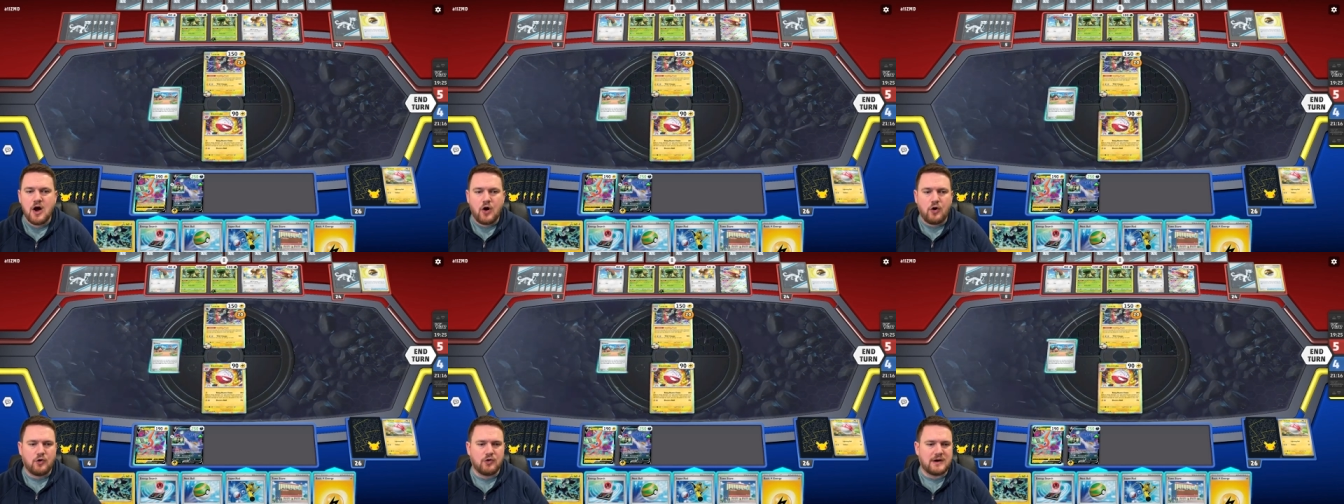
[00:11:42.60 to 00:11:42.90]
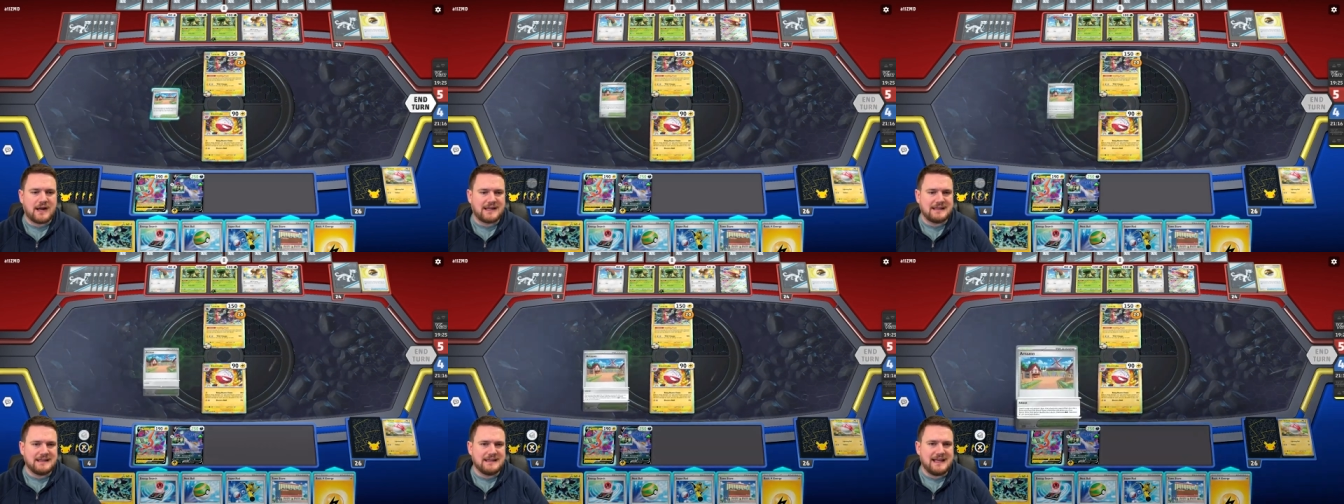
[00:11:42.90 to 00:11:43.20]
All
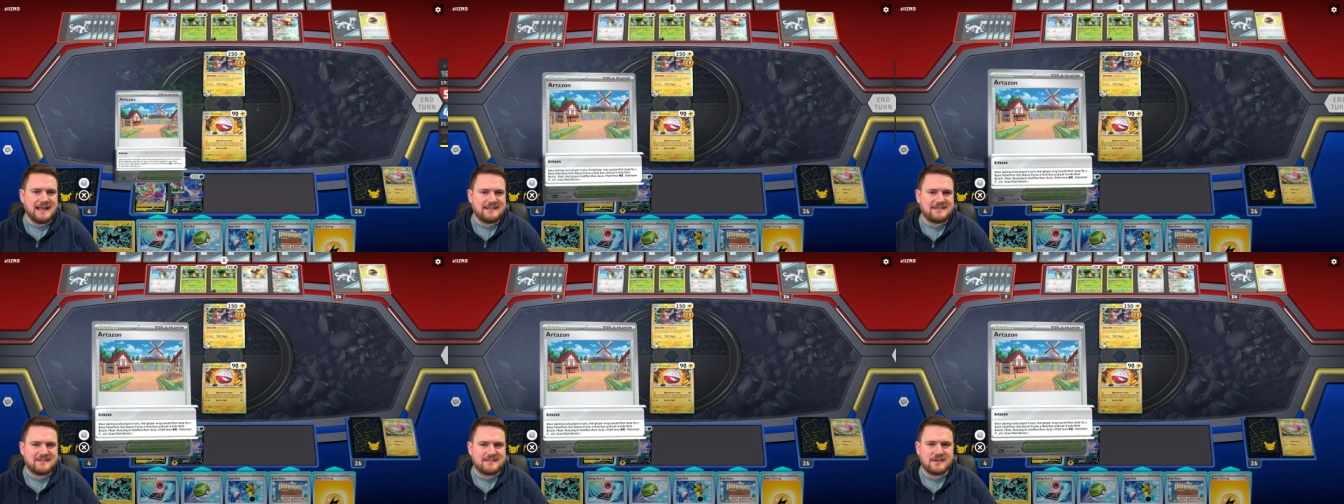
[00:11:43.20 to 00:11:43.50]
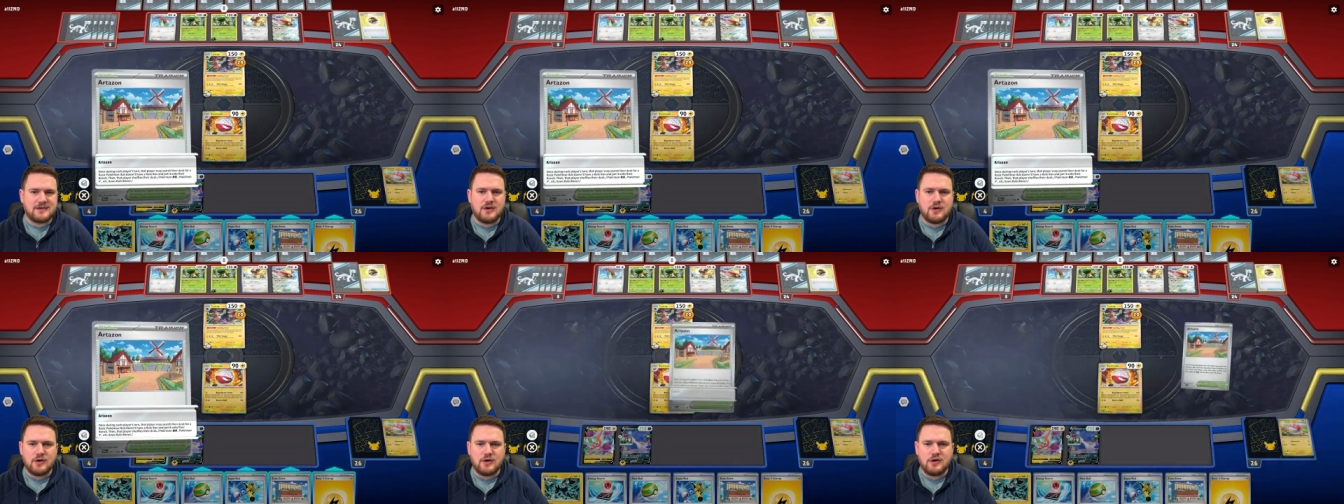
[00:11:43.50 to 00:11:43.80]
right, let's
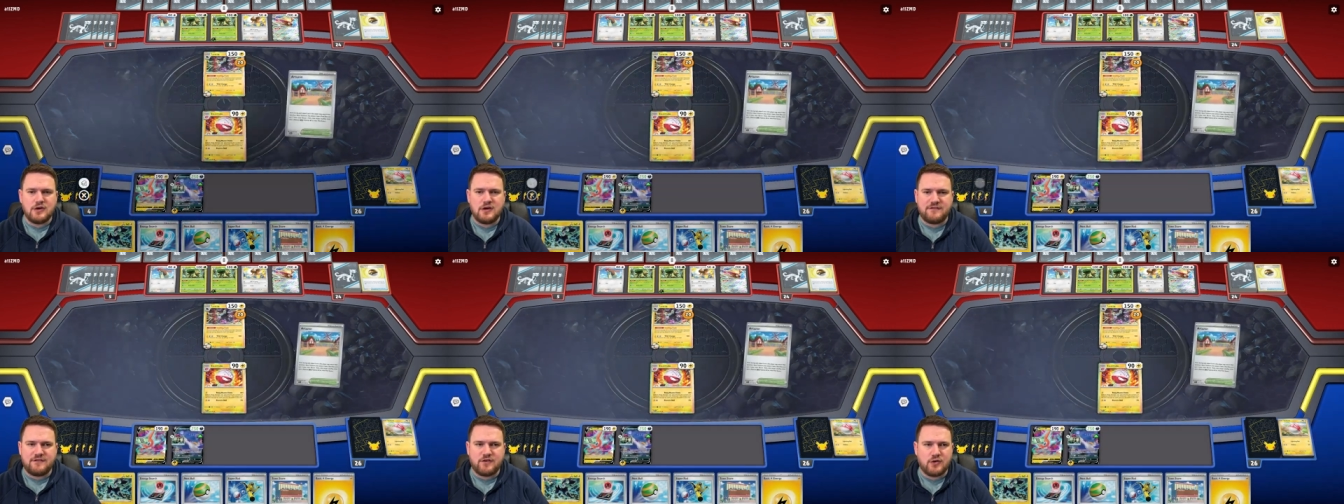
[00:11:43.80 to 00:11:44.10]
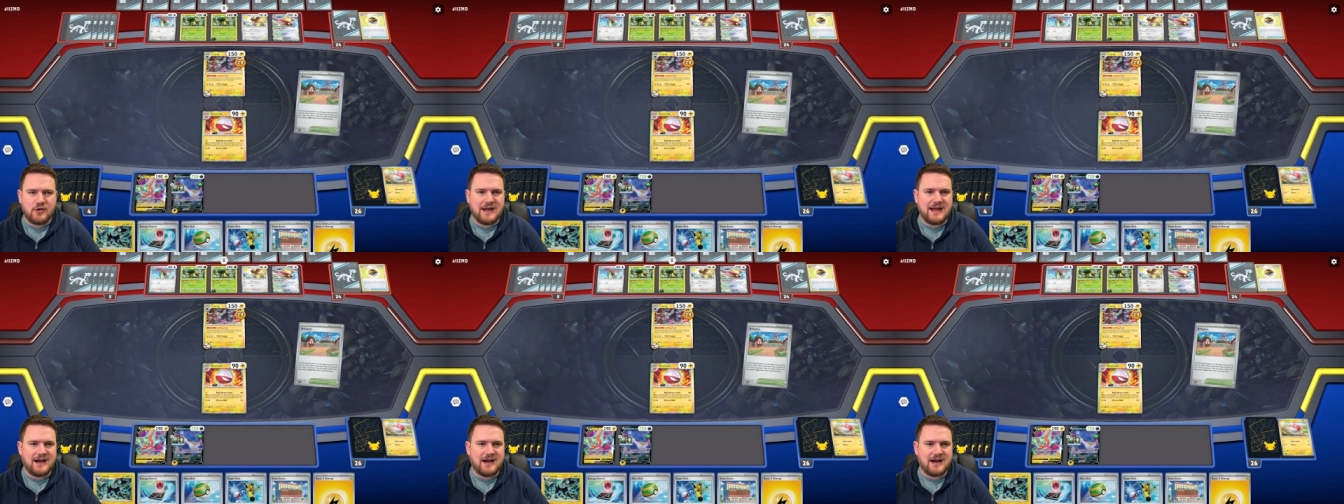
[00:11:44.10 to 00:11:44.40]
go
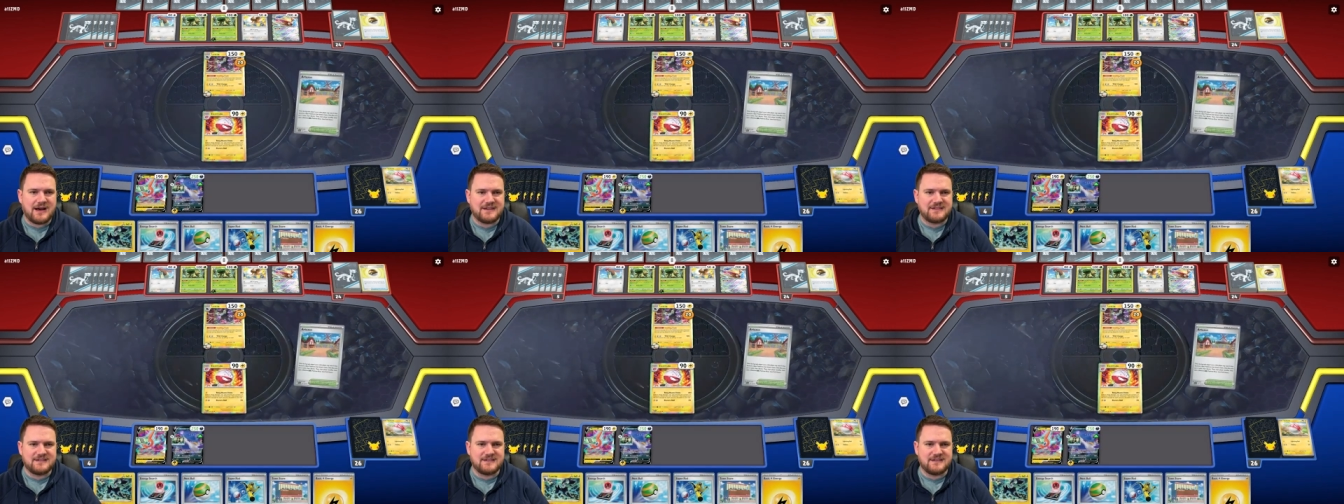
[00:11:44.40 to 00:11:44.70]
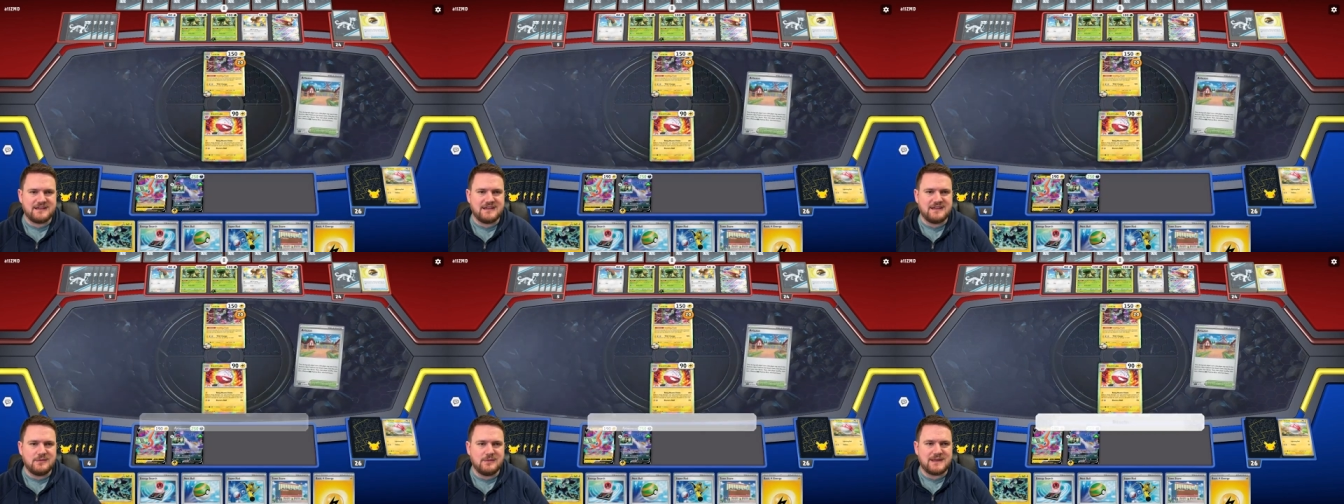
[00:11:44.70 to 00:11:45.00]
for our
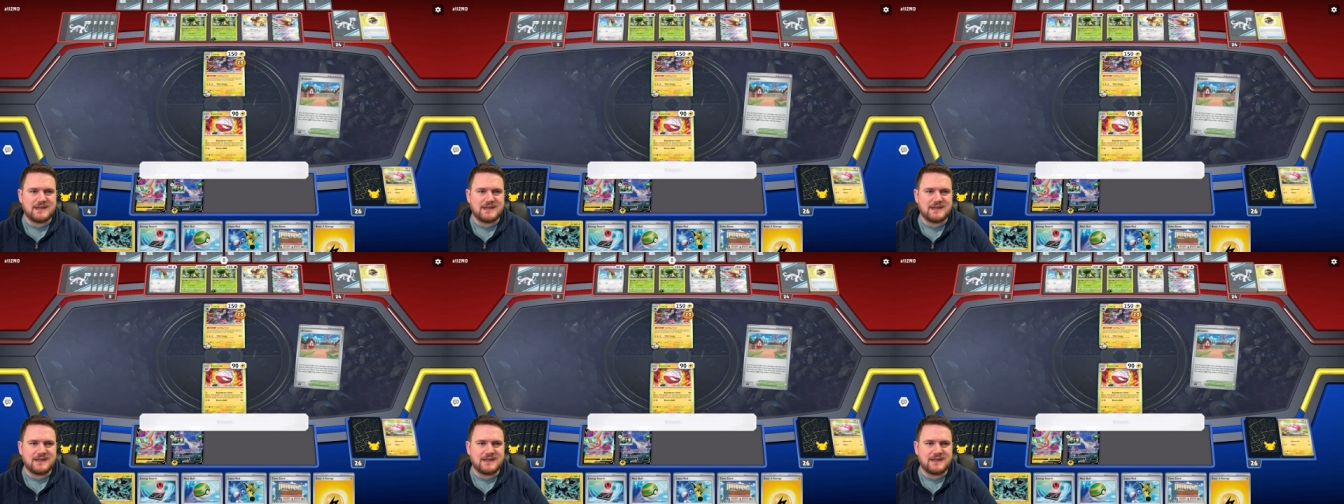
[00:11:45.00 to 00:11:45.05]
artisan here.